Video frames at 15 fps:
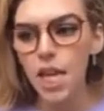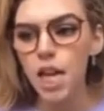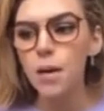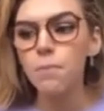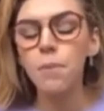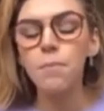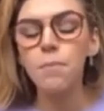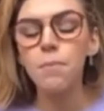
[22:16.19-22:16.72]
But
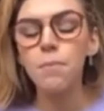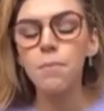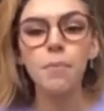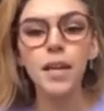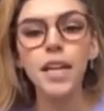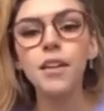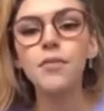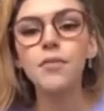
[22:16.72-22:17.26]
my
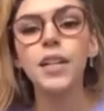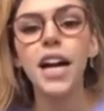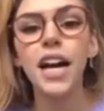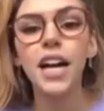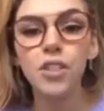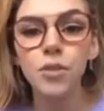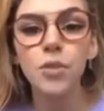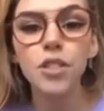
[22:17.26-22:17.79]
immediate
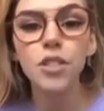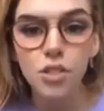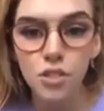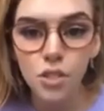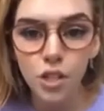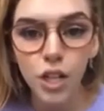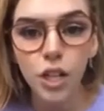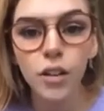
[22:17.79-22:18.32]
reaction was to
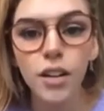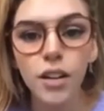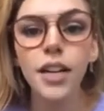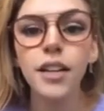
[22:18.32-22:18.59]
start going,